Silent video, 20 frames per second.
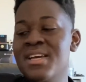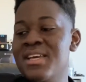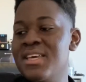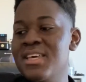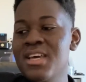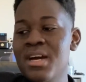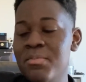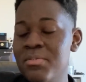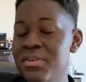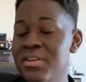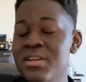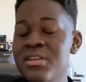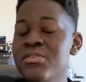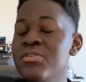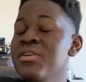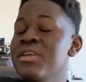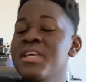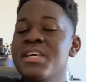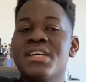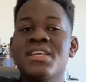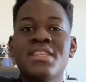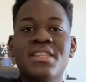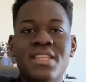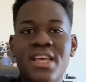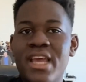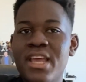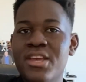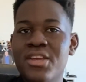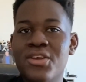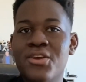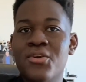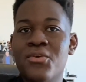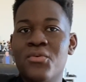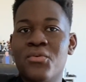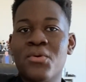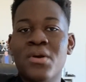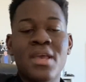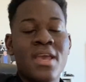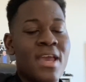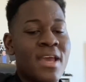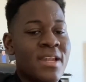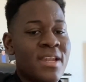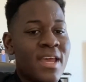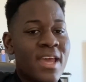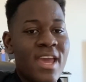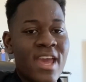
He uploaded literally a day ago and